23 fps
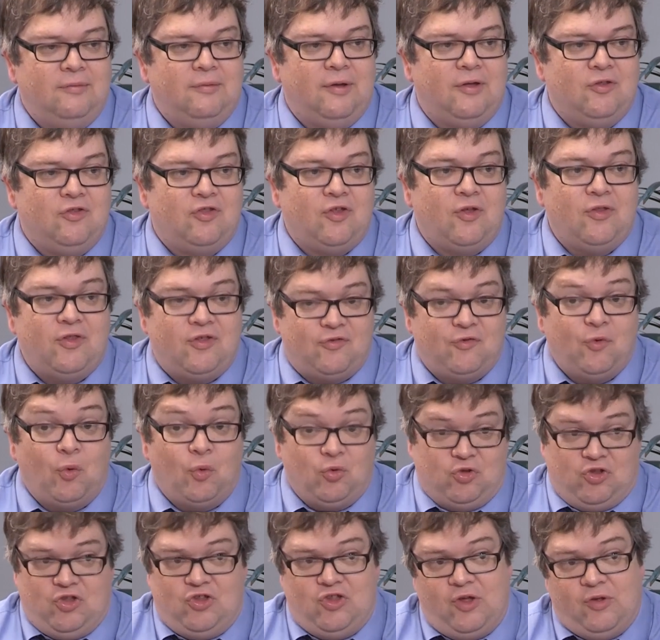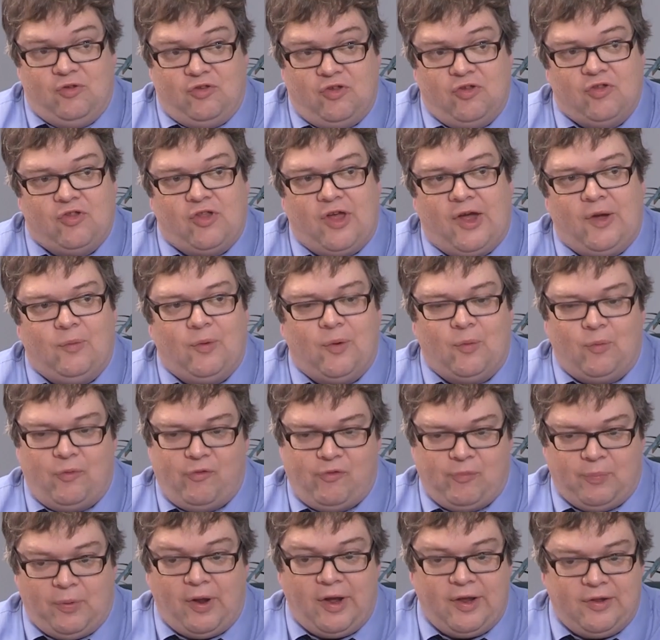And so this forces you to say, well, we're
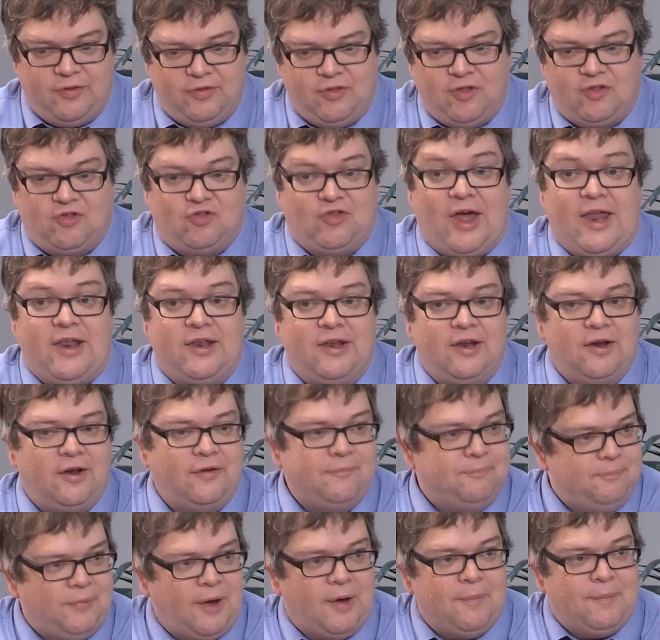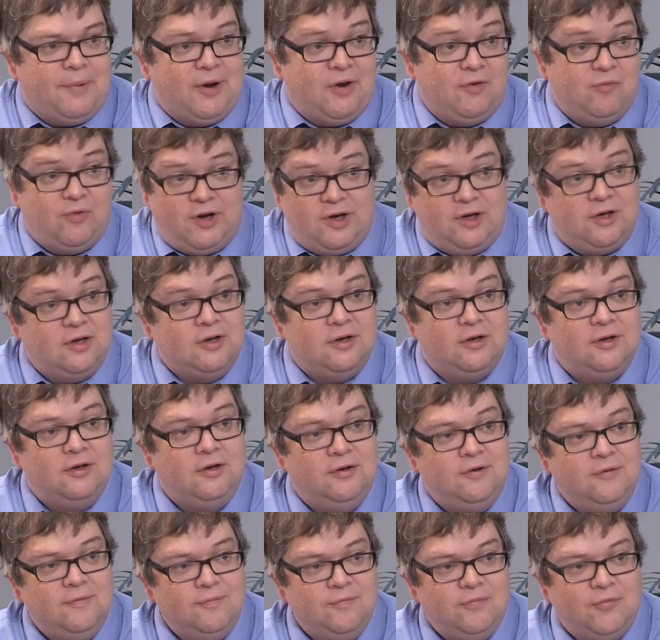applying the standard, I better read
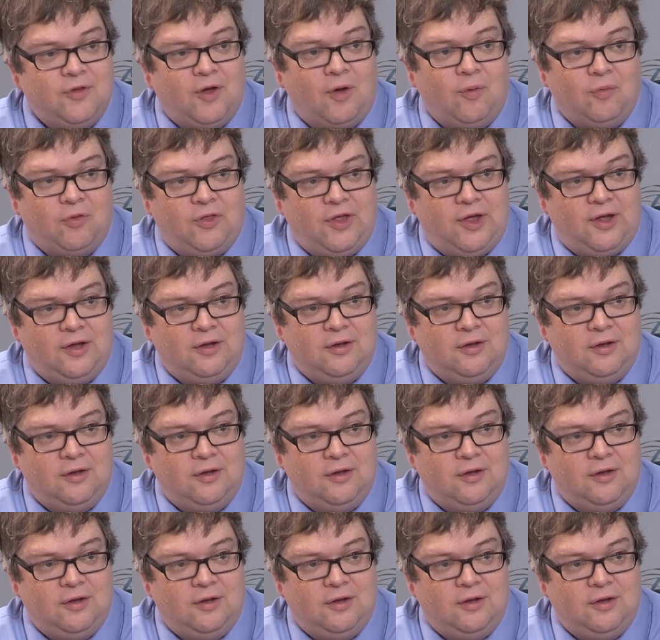the whole thing.